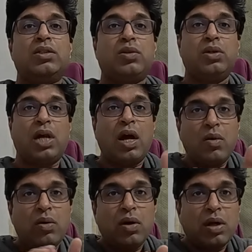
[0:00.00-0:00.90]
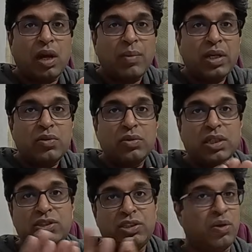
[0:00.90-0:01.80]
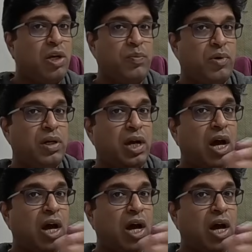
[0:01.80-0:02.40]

So now coming to the steroid point,